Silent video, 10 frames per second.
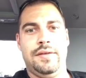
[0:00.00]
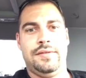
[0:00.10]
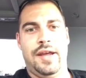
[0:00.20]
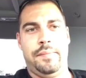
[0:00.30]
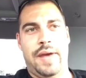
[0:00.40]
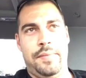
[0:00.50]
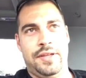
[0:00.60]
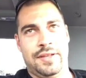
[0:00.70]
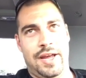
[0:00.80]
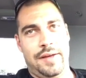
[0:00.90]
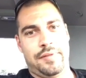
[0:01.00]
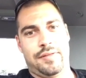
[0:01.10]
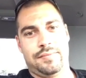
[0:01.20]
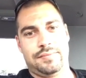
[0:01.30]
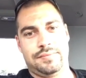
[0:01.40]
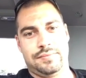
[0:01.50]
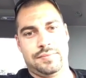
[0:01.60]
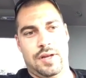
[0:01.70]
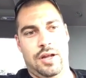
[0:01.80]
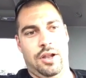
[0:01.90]
Take baby steps
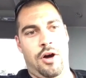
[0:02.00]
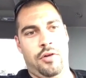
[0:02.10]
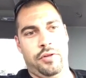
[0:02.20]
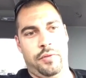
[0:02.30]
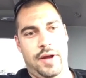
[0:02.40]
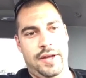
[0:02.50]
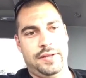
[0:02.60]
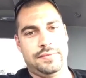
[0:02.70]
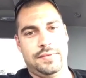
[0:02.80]
along the way.